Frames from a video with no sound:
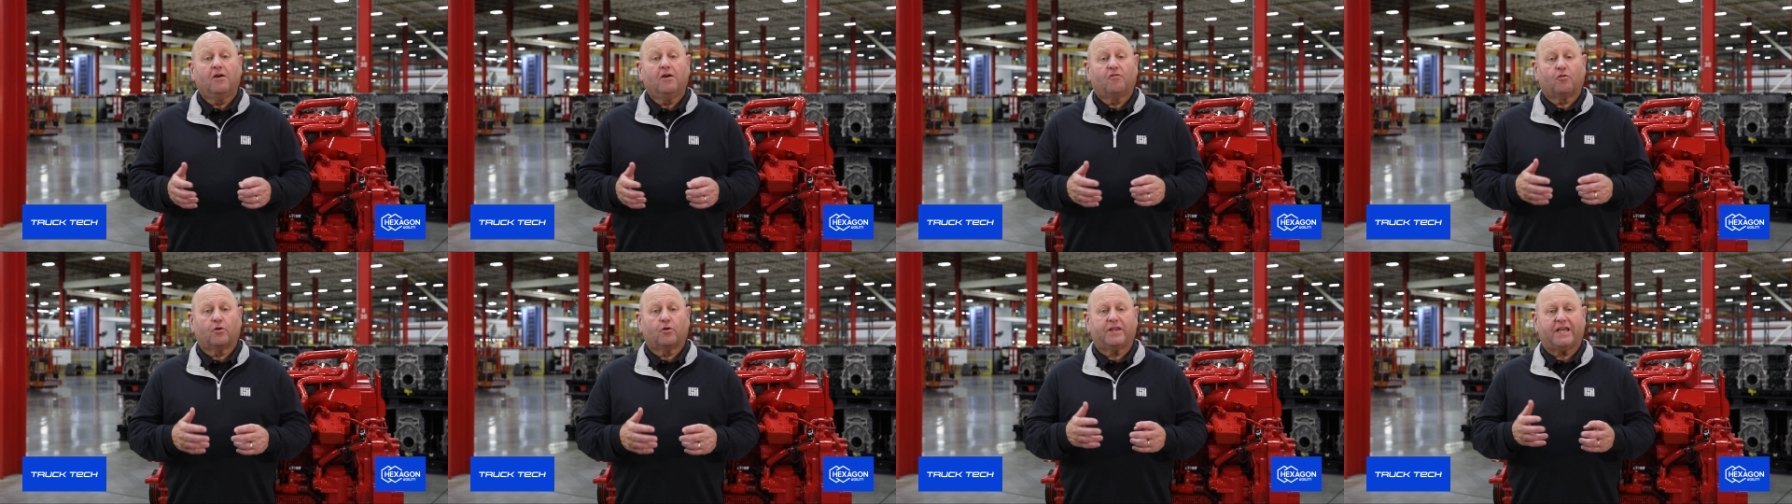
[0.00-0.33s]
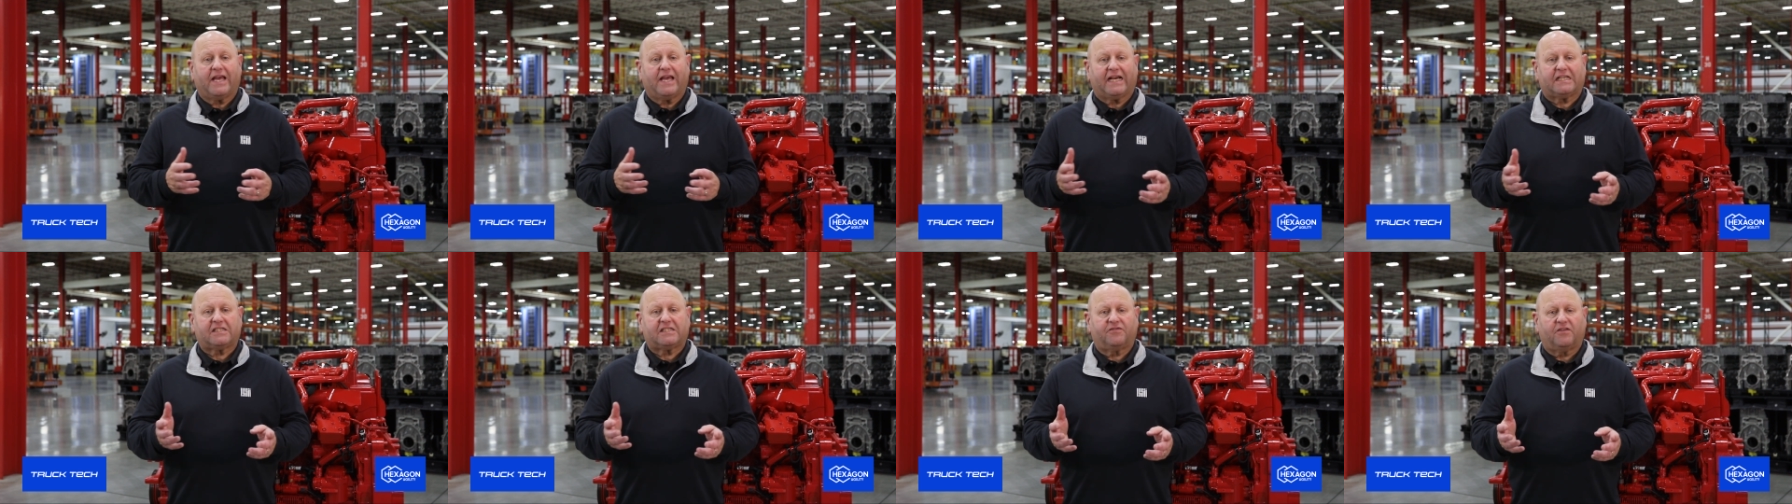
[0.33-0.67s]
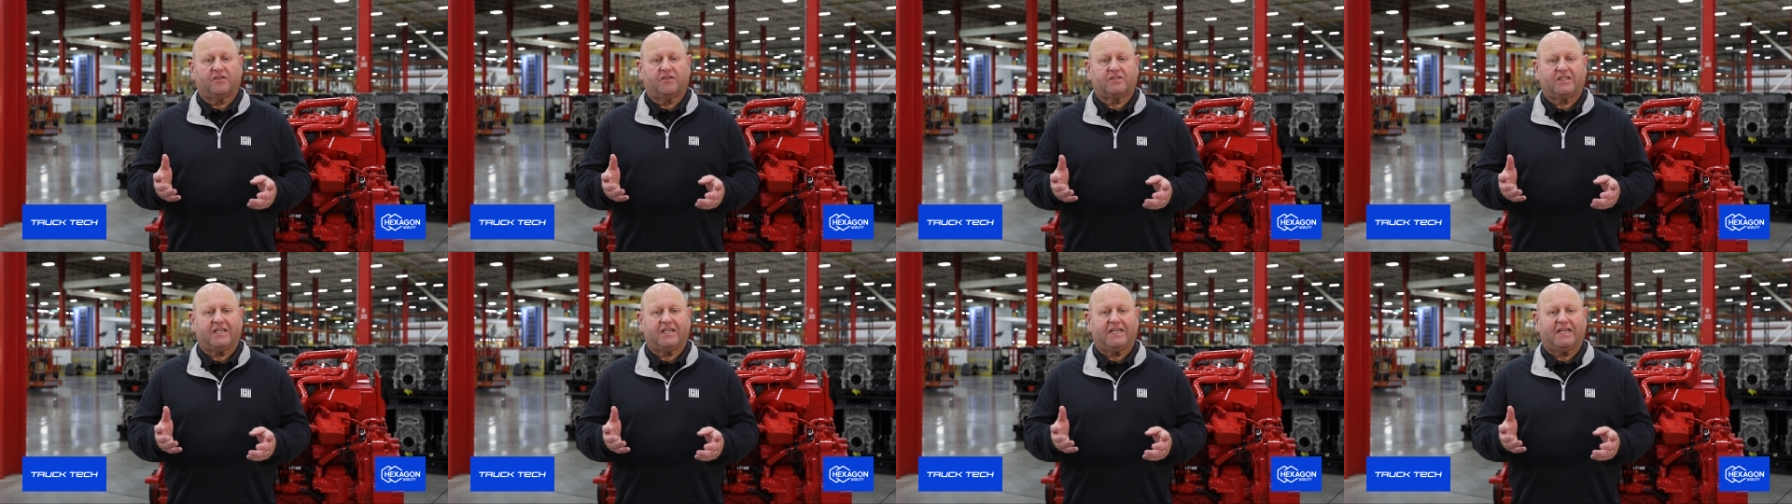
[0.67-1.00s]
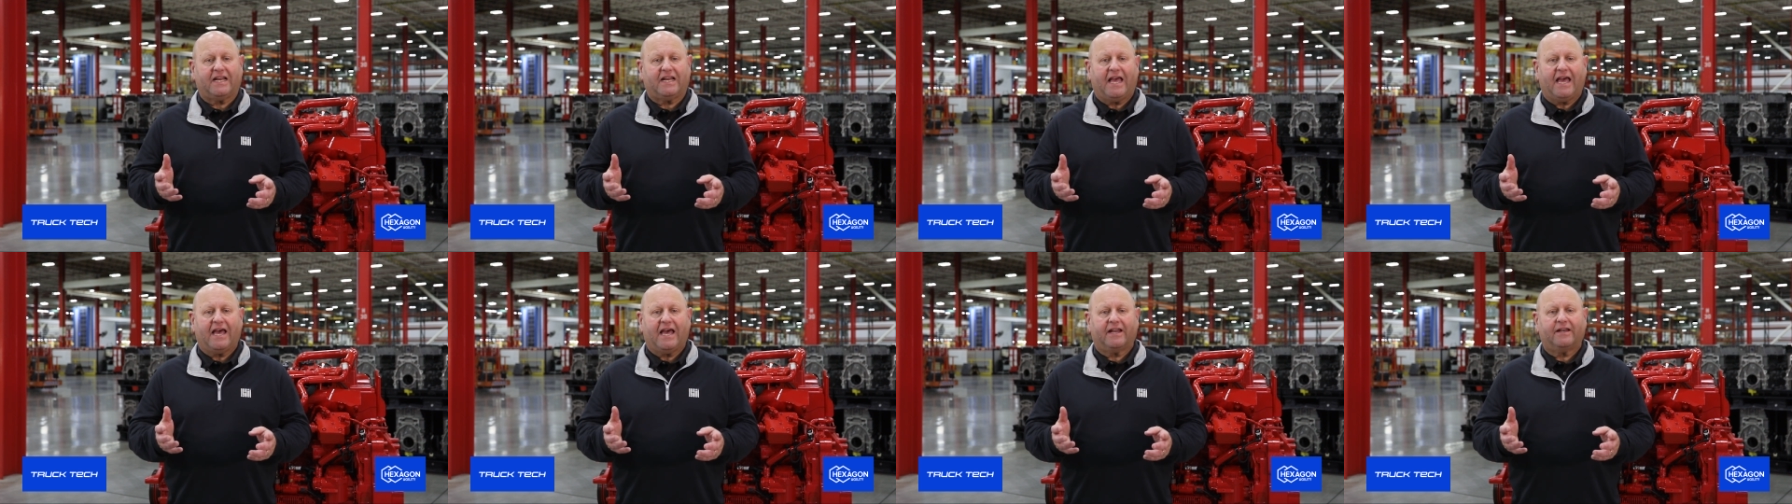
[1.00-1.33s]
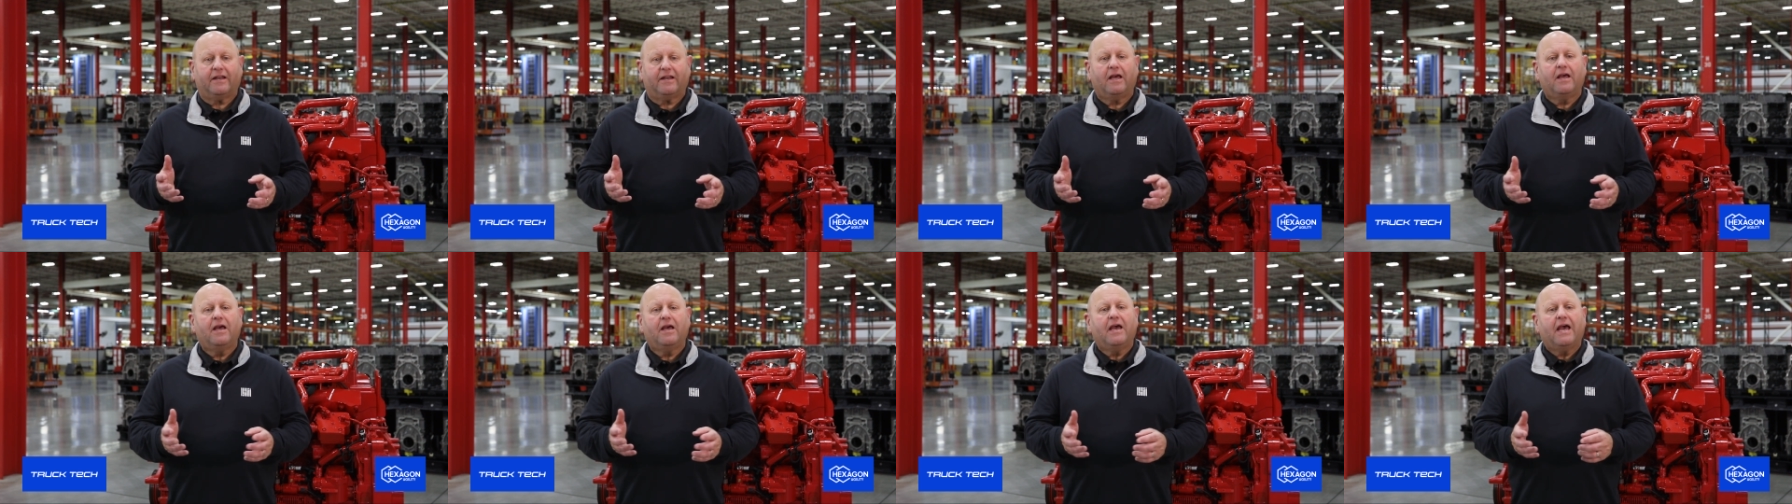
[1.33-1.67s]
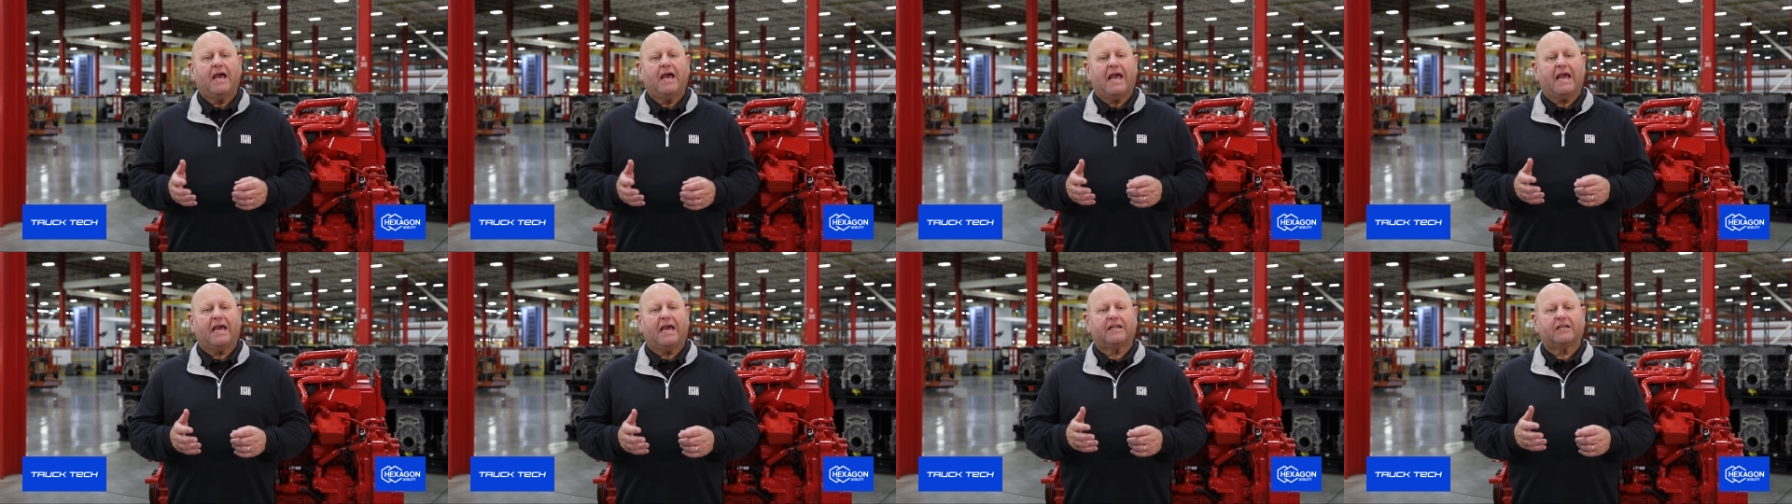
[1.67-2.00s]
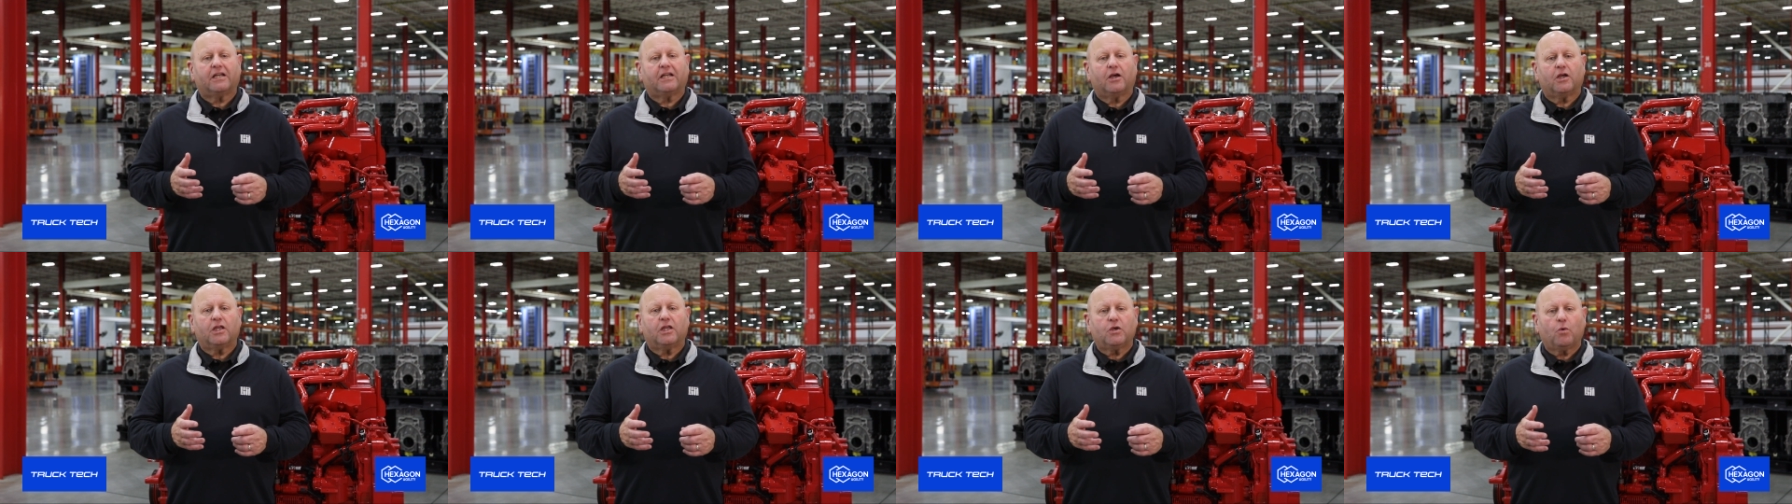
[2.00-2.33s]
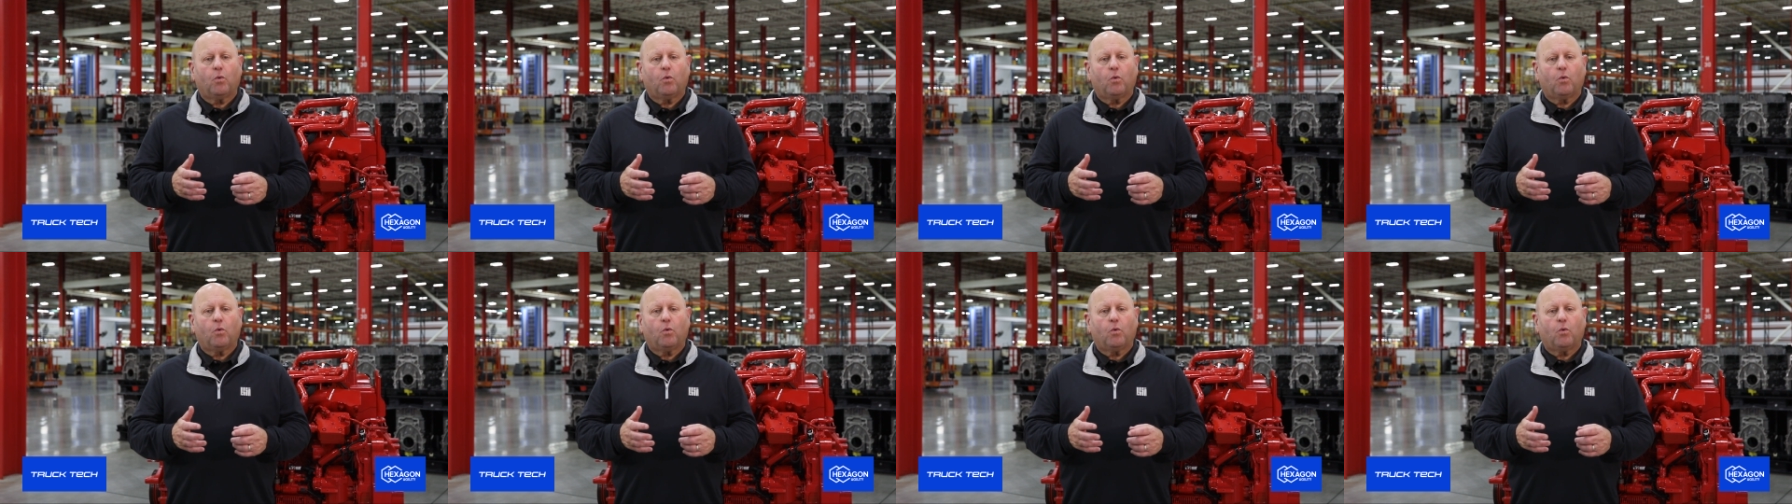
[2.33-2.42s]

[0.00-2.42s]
for the X15N. And